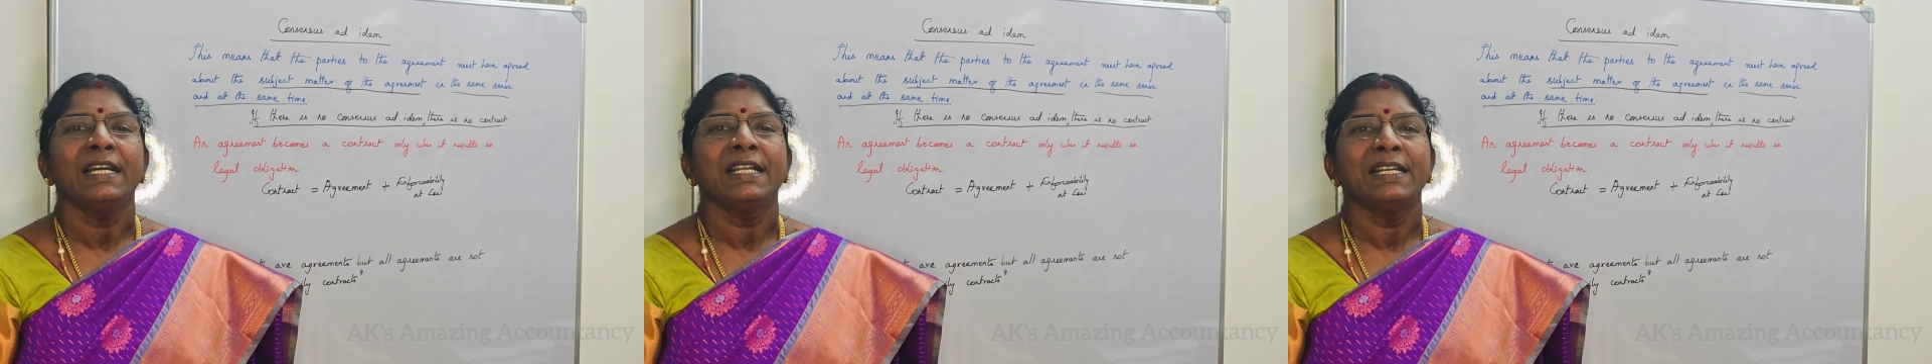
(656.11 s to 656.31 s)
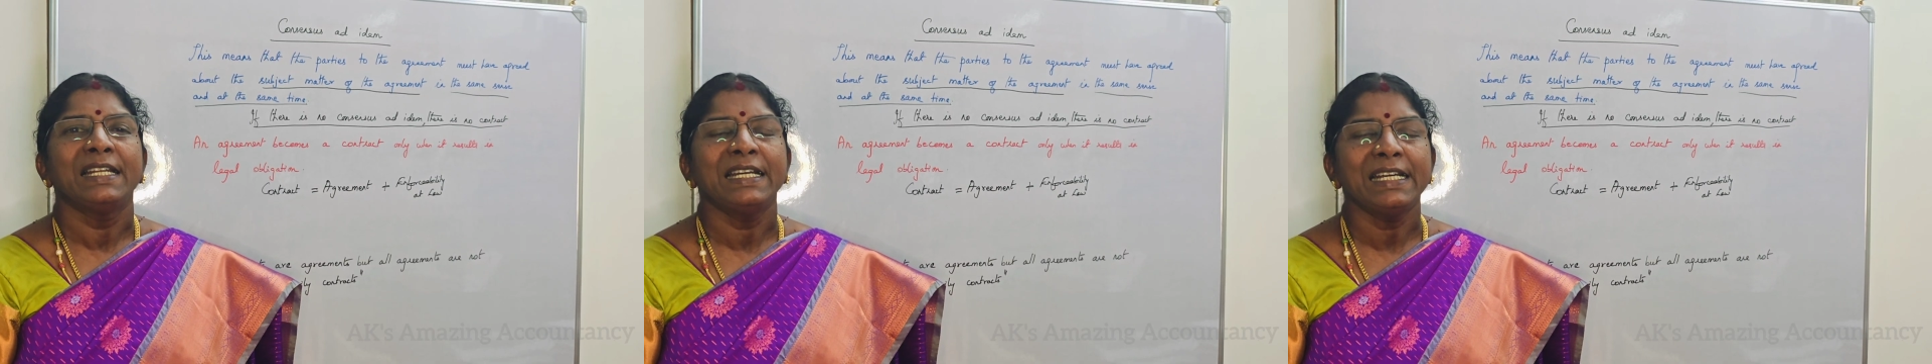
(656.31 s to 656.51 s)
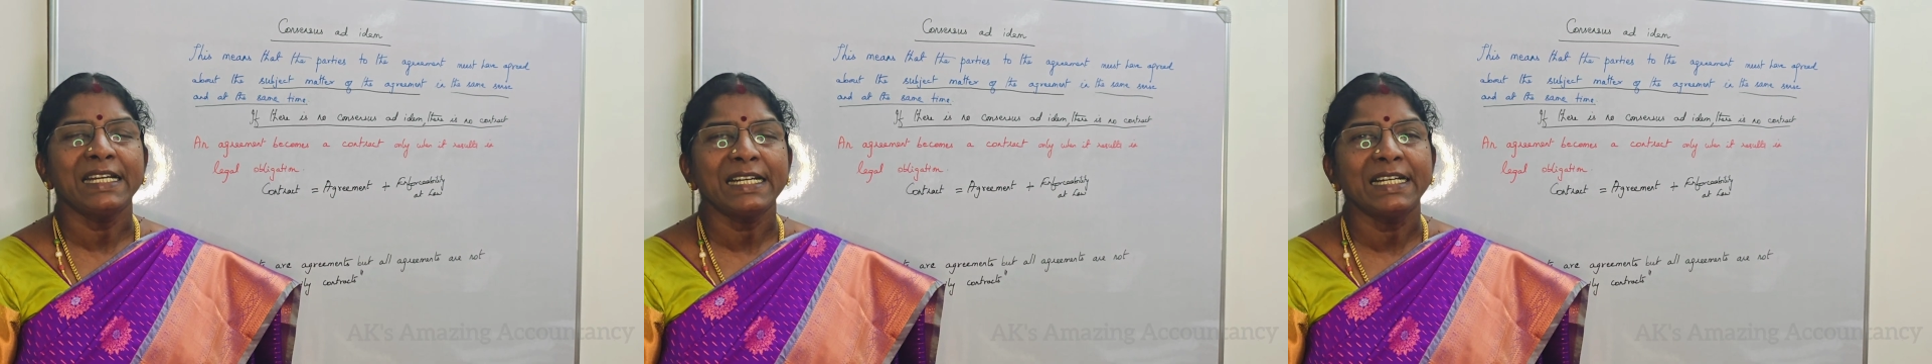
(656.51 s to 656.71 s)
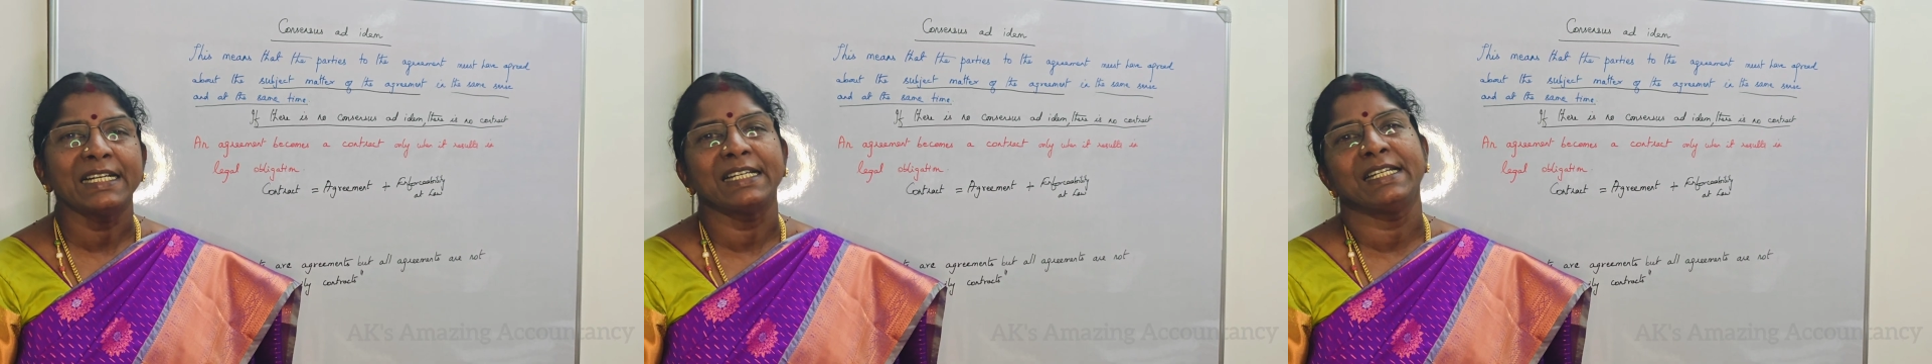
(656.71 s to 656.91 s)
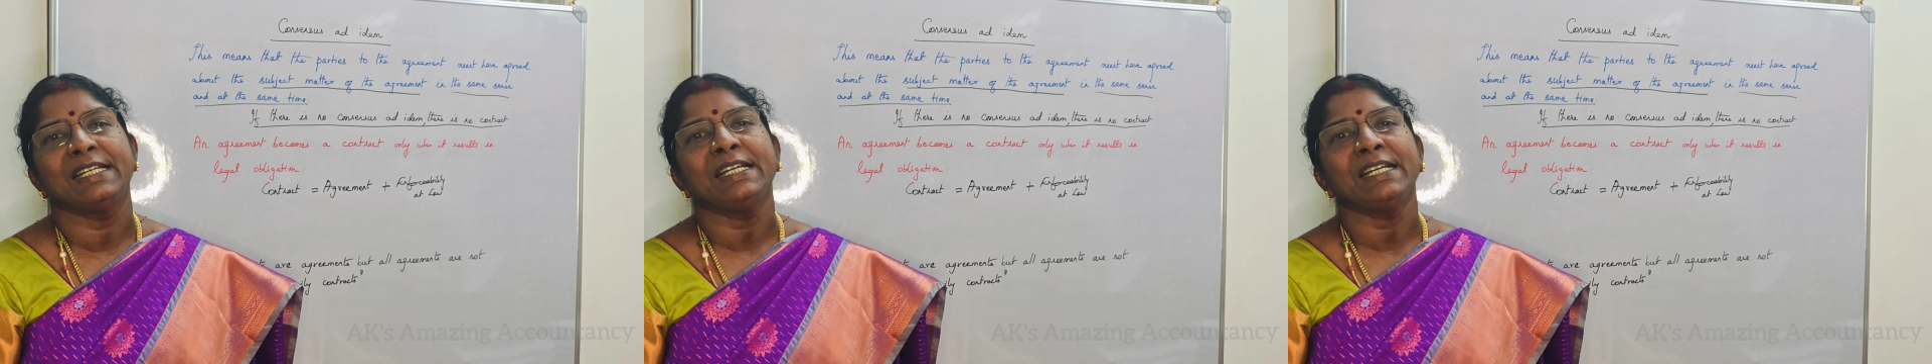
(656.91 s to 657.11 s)

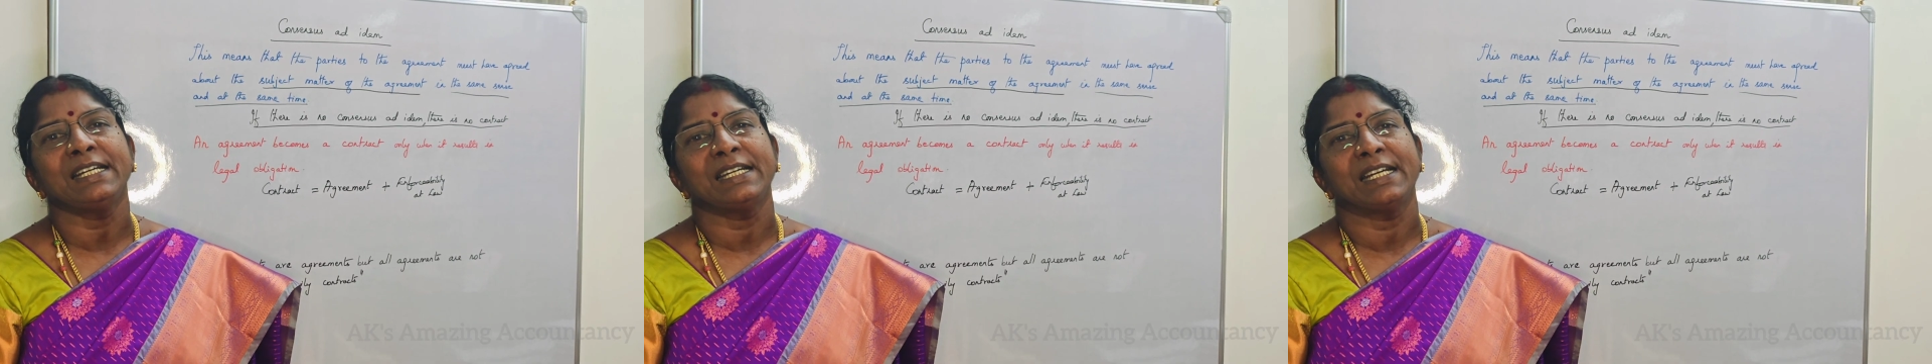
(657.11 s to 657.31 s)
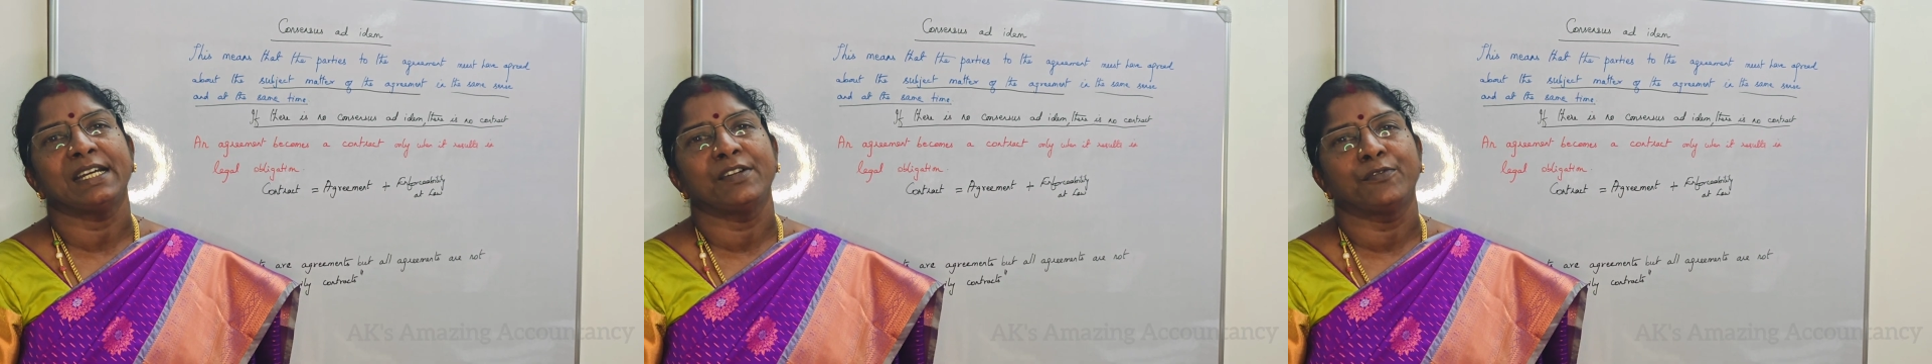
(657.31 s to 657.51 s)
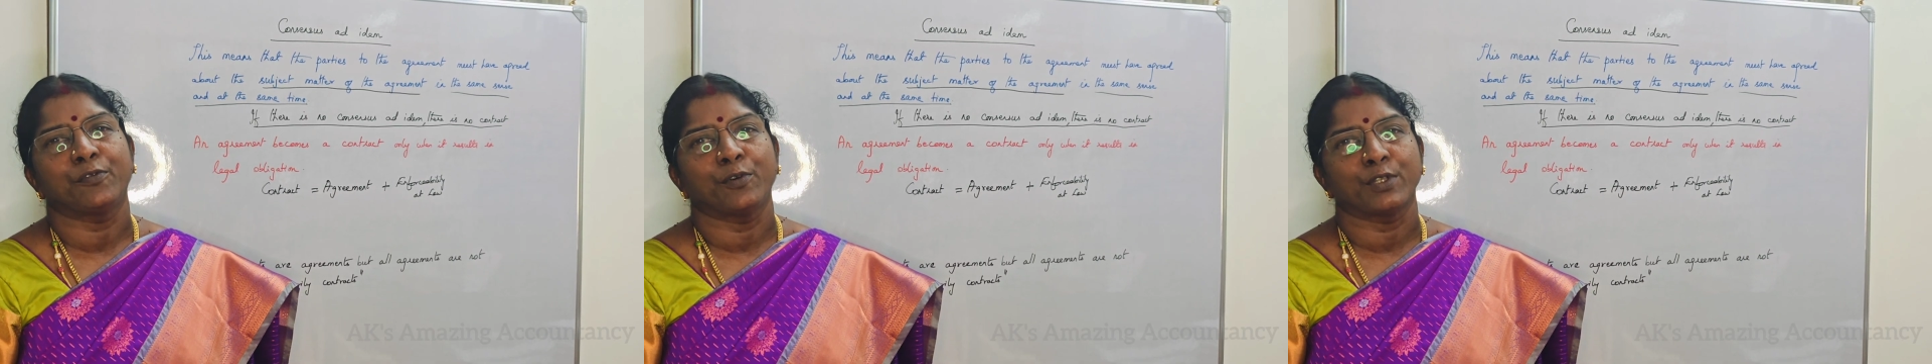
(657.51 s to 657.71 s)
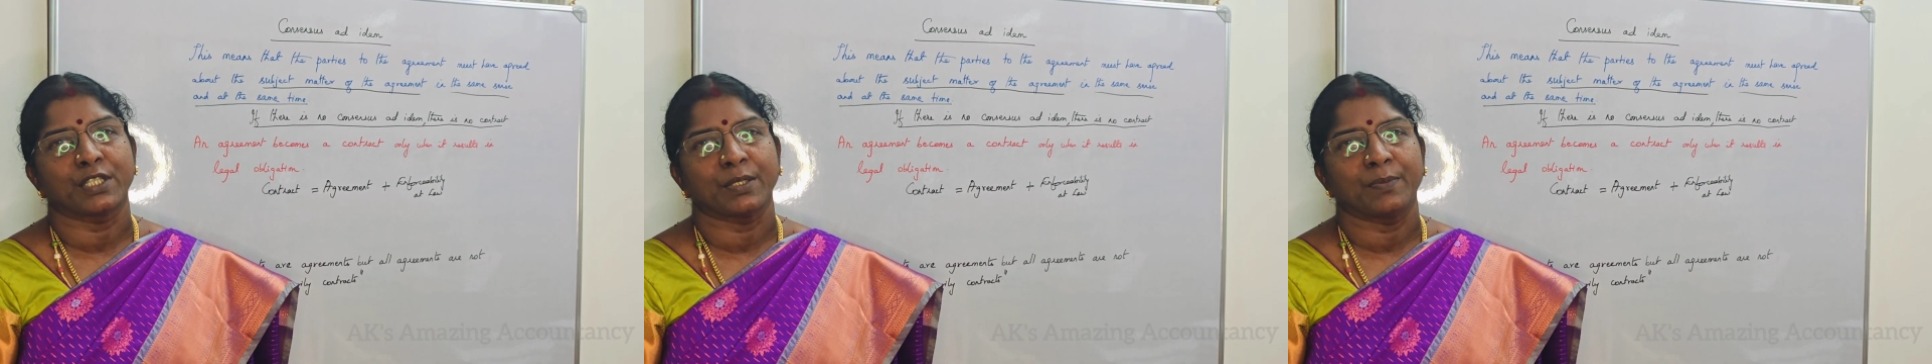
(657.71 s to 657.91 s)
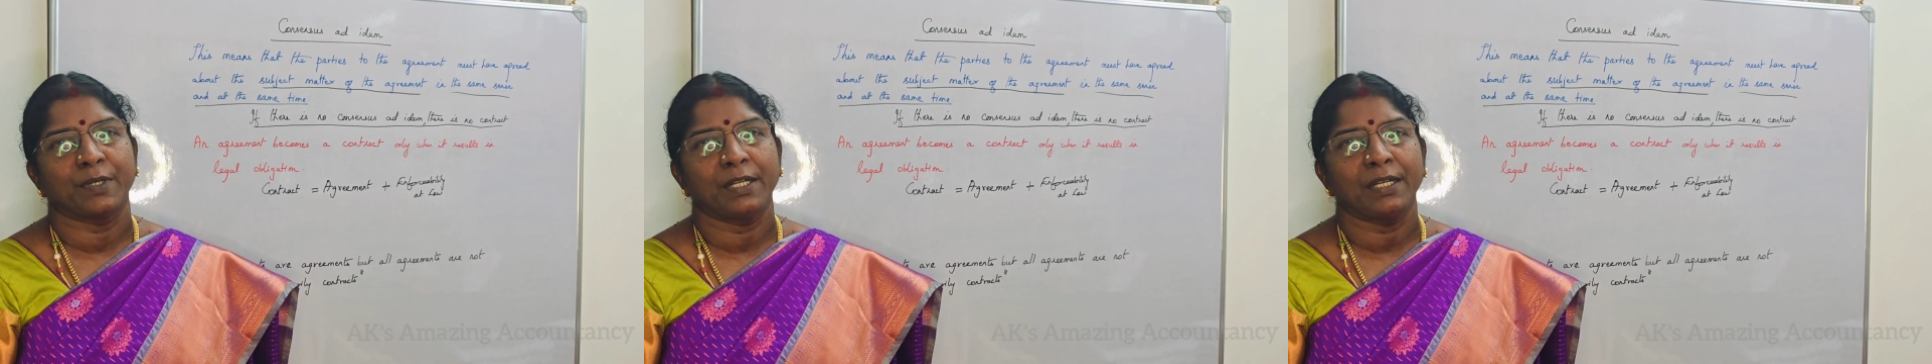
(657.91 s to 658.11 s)
legally
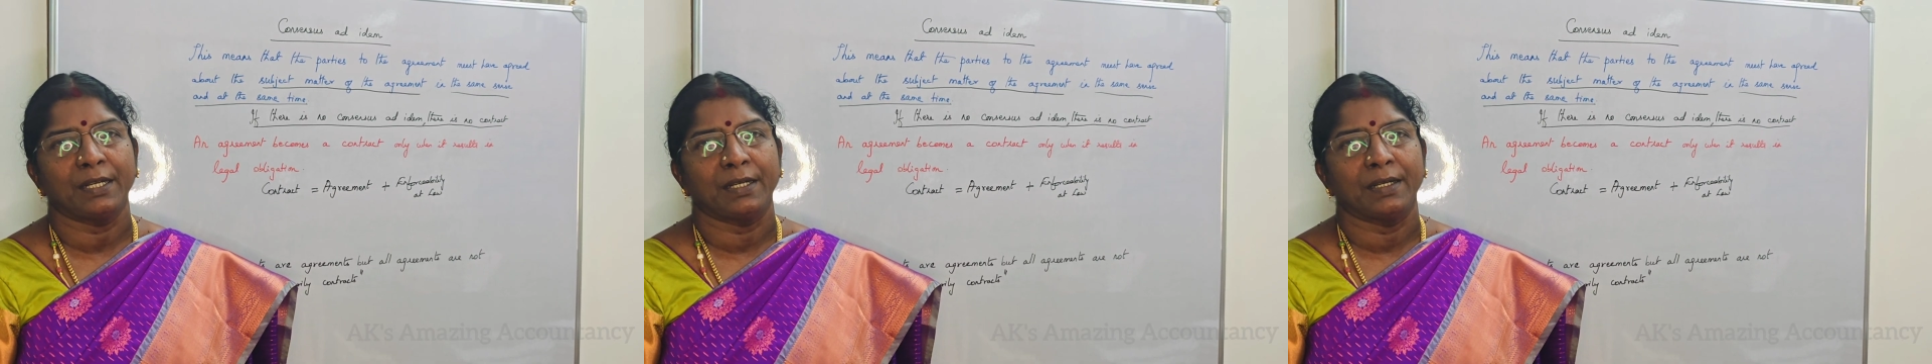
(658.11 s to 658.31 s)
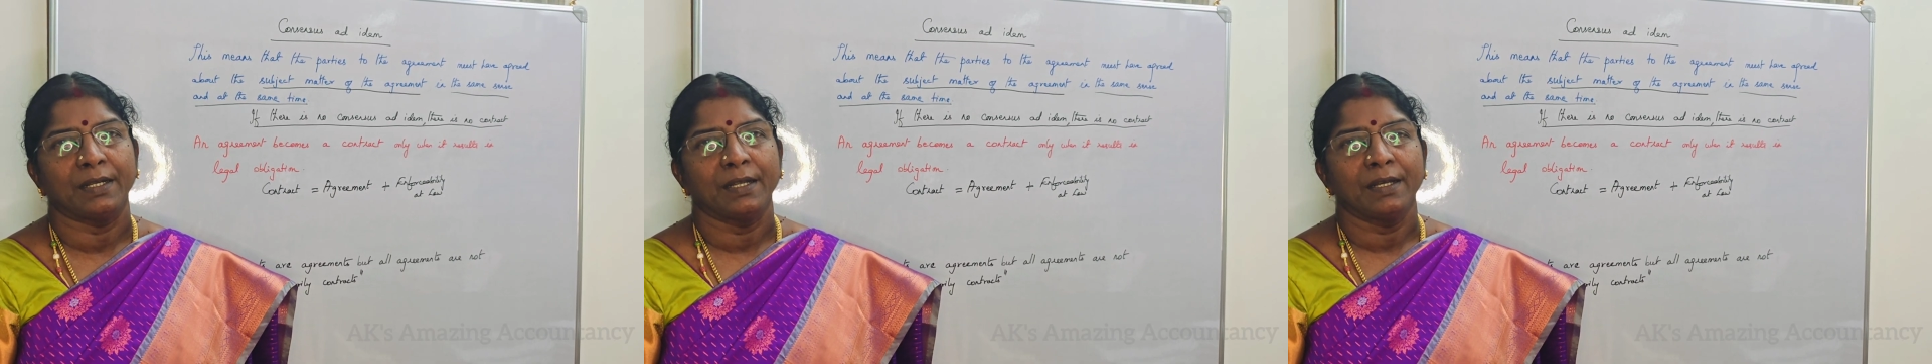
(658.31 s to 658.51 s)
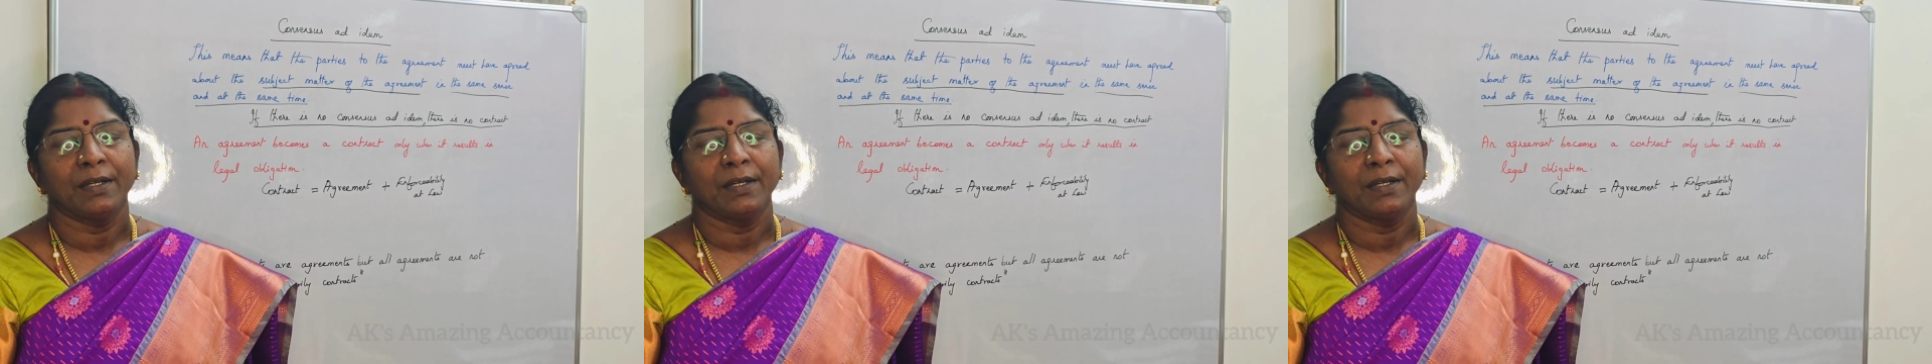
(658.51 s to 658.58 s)
enforceable.